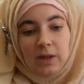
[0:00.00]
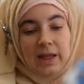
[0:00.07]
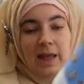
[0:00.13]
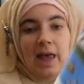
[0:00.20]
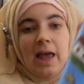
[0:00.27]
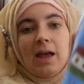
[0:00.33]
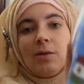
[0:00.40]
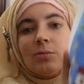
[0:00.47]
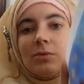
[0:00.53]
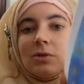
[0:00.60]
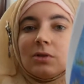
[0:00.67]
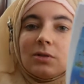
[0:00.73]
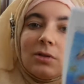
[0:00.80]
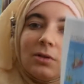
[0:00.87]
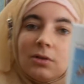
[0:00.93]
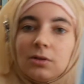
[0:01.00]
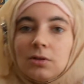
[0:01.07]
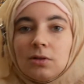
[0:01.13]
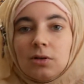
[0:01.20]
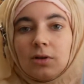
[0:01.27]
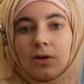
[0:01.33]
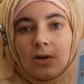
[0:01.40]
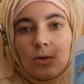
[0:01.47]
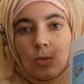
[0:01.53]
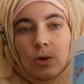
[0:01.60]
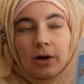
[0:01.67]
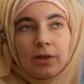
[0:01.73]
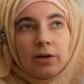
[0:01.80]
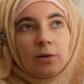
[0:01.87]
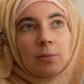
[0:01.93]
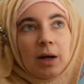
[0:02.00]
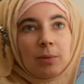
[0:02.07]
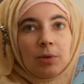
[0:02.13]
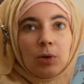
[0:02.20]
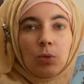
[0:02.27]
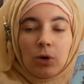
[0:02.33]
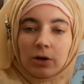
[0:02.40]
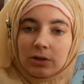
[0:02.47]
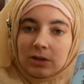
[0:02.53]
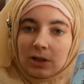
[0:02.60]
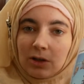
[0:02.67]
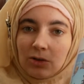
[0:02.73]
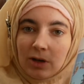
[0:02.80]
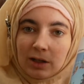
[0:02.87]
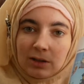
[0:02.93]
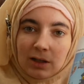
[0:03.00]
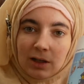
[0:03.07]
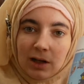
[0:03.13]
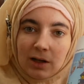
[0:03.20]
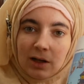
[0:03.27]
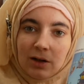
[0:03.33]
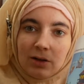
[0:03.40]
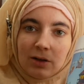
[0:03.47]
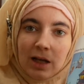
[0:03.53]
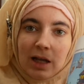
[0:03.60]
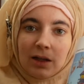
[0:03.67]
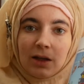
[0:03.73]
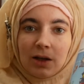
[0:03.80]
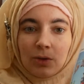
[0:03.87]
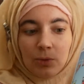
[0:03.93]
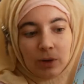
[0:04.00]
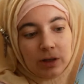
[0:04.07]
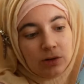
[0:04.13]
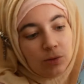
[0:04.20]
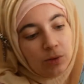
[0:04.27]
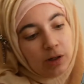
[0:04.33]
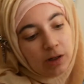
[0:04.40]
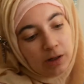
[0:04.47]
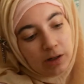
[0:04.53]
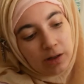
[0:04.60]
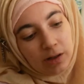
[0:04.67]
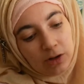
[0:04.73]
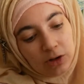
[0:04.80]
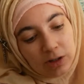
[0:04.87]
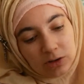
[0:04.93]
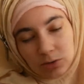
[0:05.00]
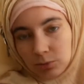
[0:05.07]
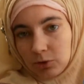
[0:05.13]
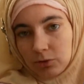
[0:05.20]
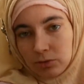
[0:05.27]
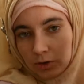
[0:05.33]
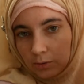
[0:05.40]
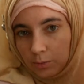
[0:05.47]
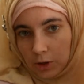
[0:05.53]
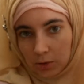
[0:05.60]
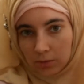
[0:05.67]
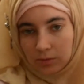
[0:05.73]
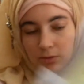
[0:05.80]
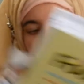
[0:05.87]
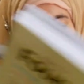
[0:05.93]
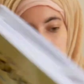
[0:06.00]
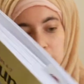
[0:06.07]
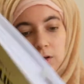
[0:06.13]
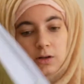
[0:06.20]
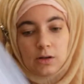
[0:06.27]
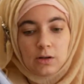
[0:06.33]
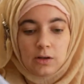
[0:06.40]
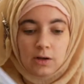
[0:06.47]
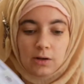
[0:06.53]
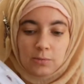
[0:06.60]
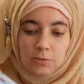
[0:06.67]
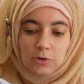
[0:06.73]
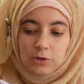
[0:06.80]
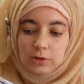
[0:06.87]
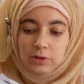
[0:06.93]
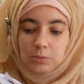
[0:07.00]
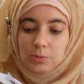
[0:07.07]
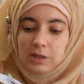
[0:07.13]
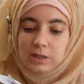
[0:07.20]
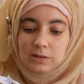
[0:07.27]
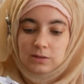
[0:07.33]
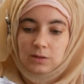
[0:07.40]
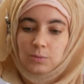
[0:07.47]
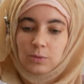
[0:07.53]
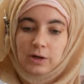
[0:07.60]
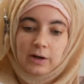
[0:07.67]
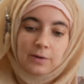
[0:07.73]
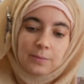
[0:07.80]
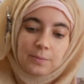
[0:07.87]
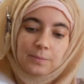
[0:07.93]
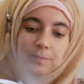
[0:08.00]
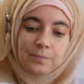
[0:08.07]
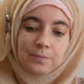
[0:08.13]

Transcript: Games where there might be words that you had to cut out and then read the word and then you get to move your boat or your little piece somewhere.